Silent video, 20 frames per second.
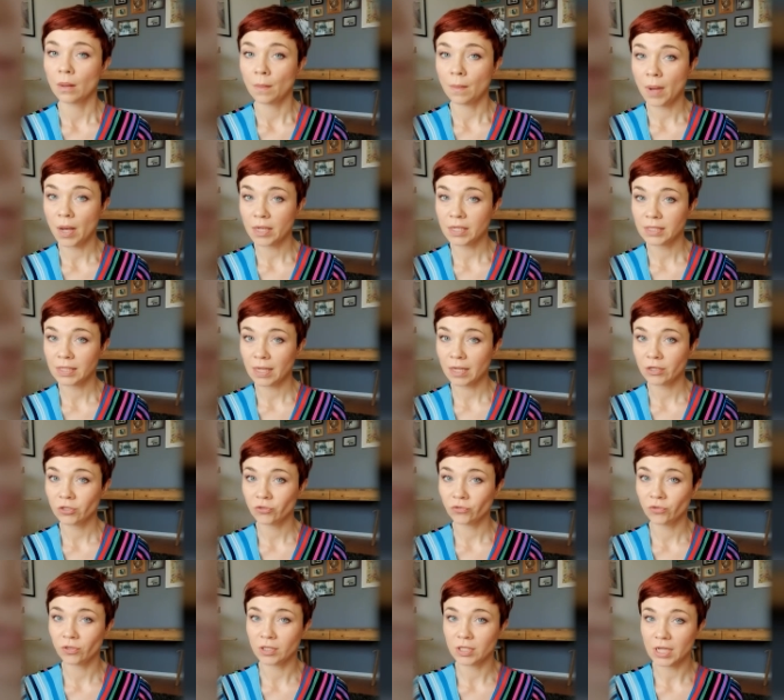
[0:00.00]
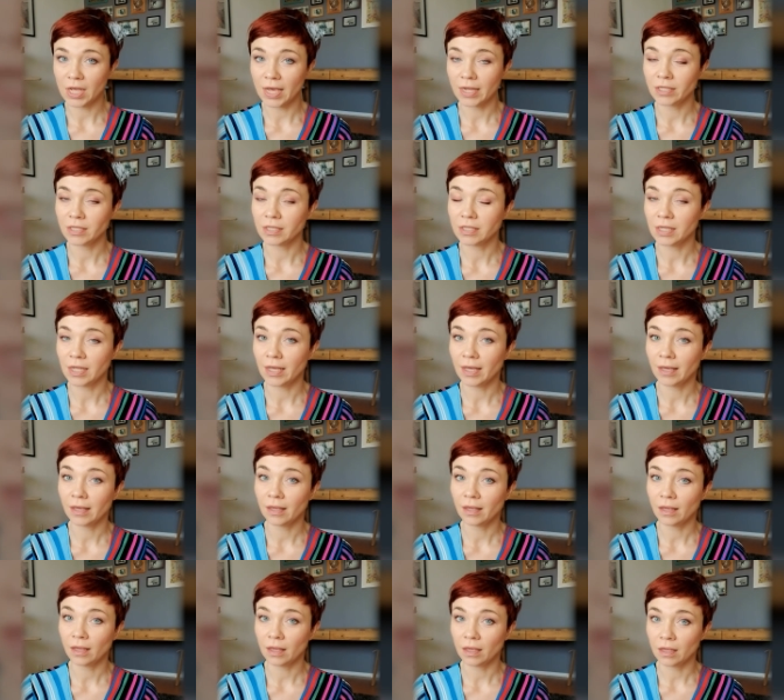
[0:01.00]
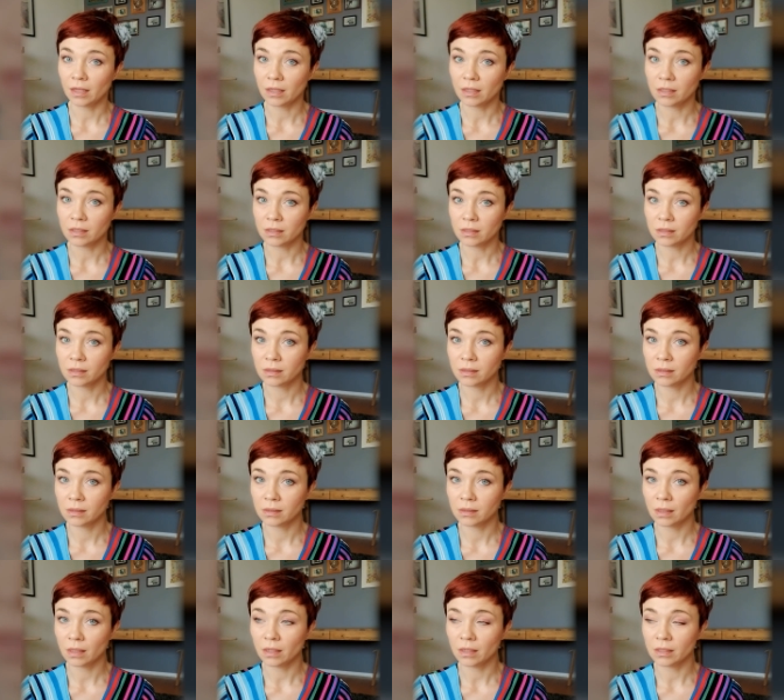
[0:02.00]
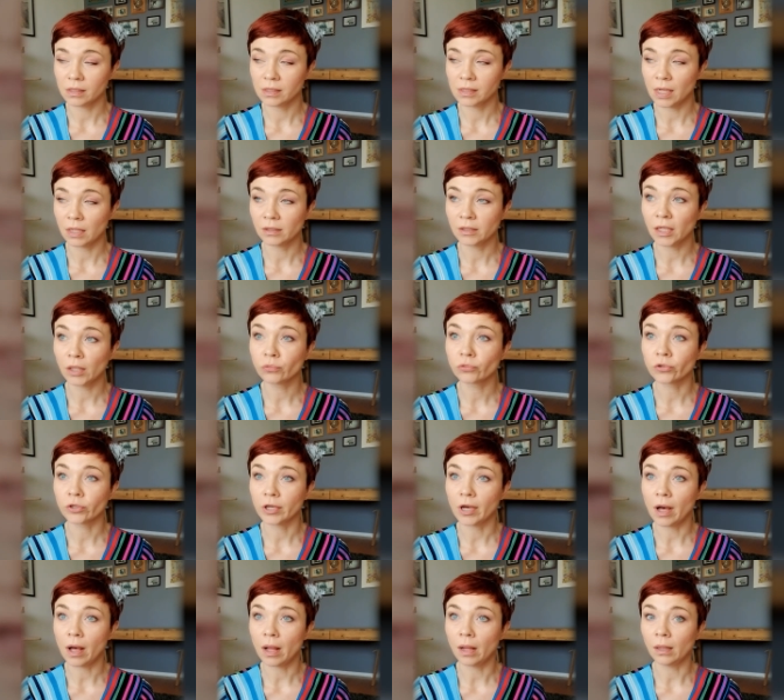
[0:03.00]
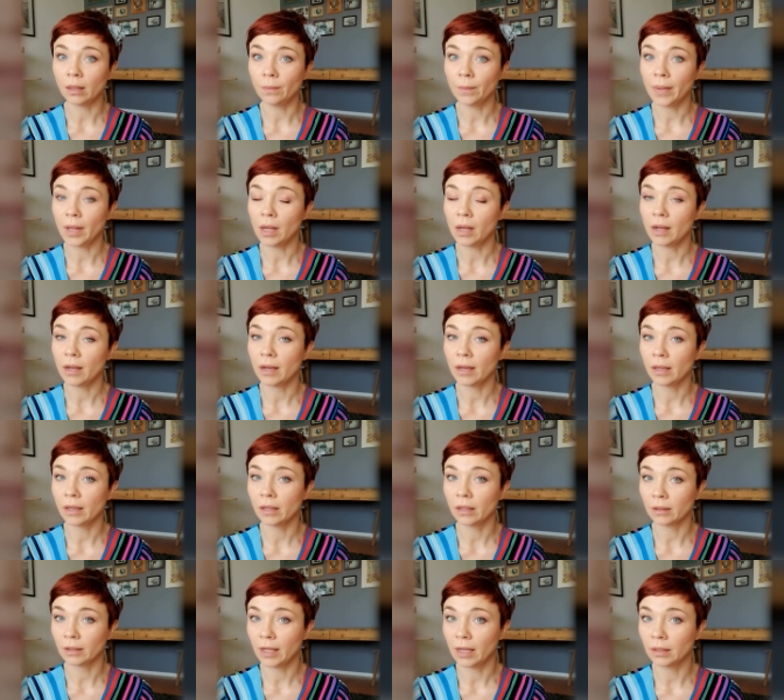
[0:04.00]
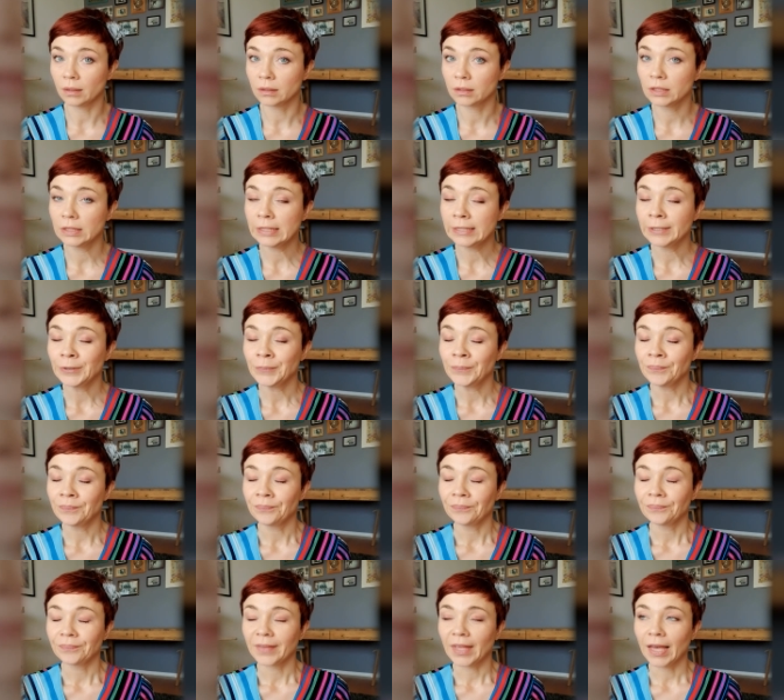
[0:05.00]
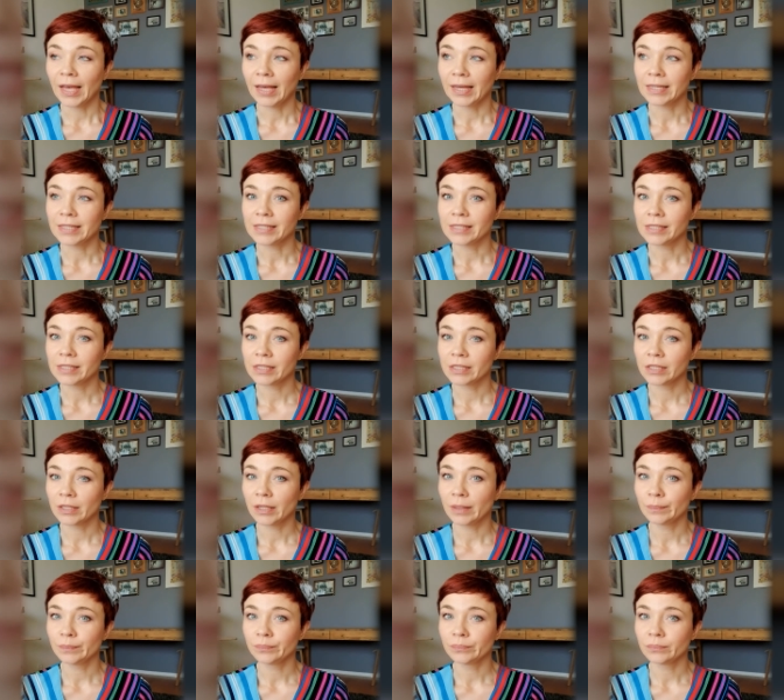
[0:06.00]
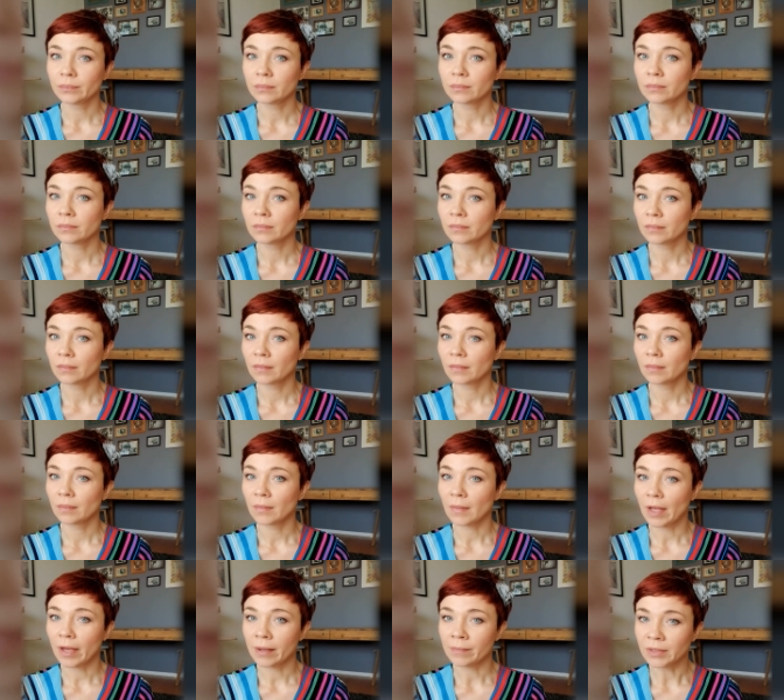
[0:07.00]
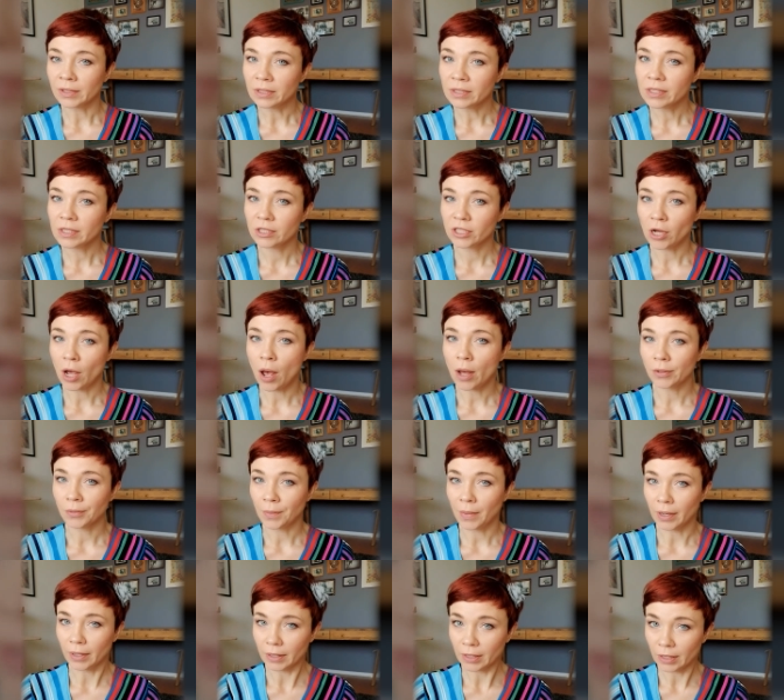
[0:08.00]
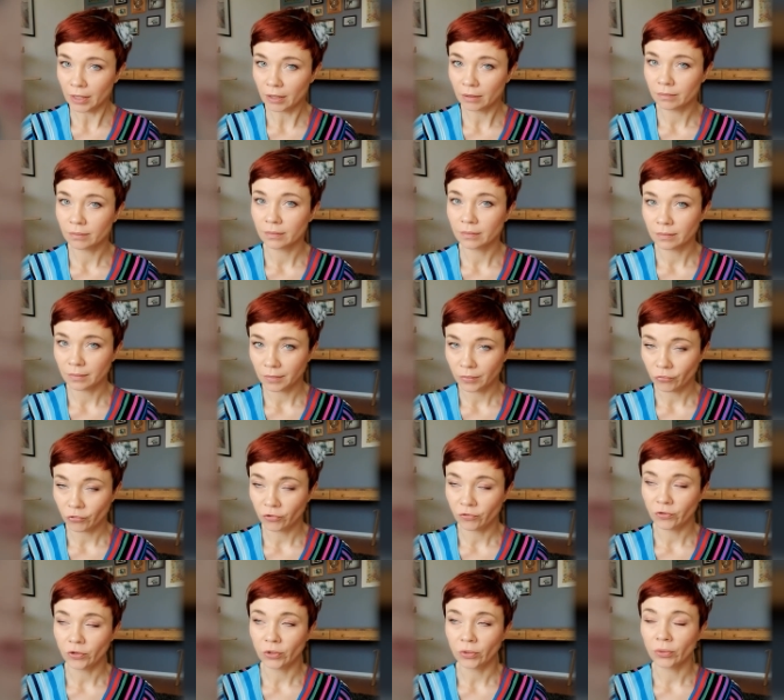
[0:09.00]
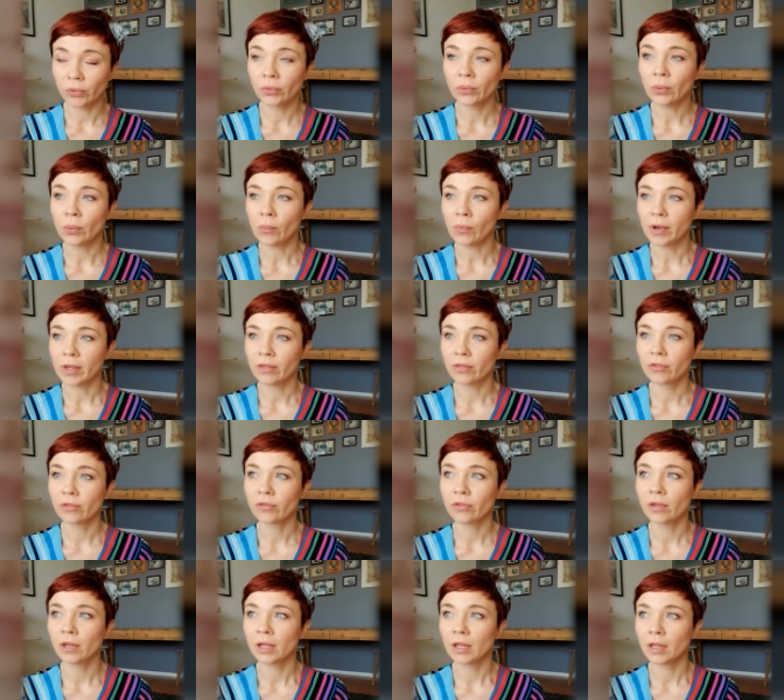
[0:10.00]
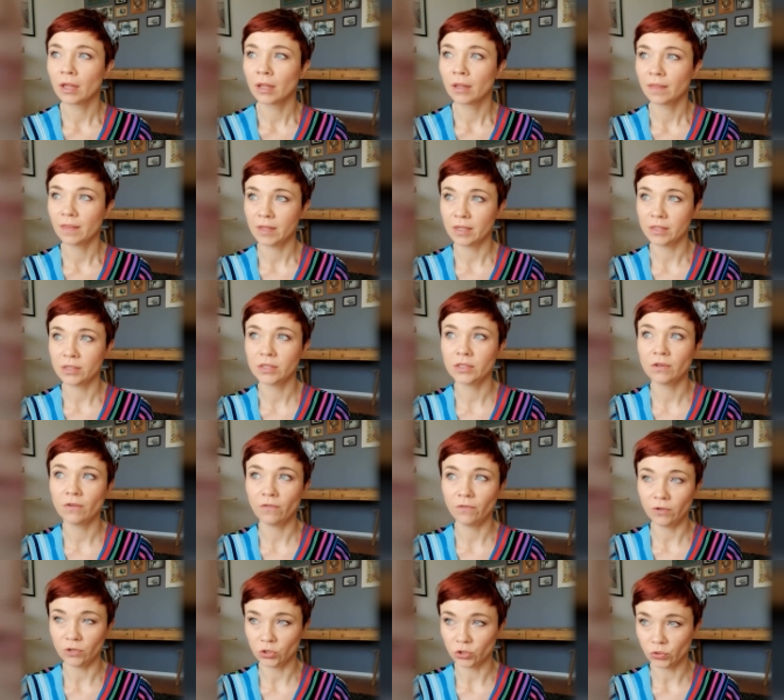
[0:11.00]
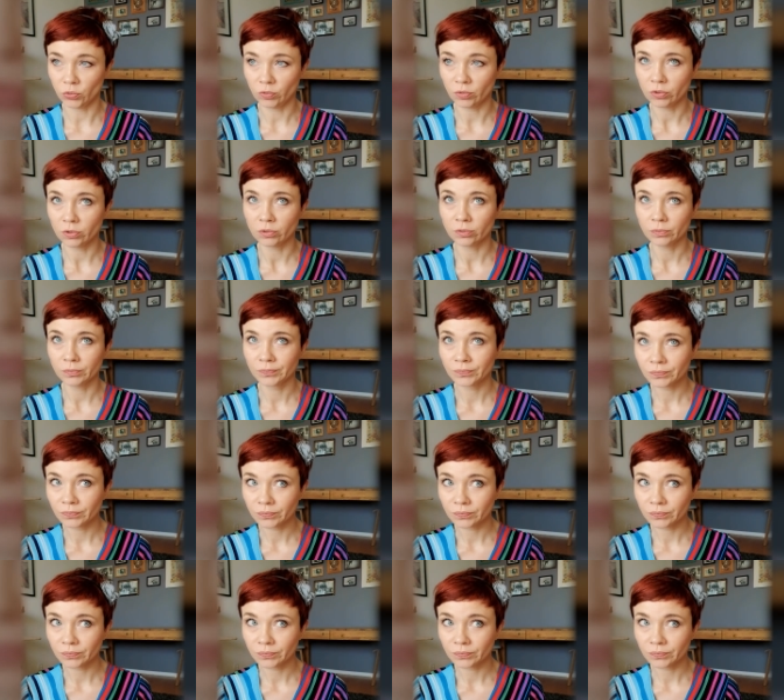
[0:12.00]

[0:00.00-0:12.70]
My scent of the day today is uh, Santal Royal by Guerlain. And I'm going to start my review with this visual.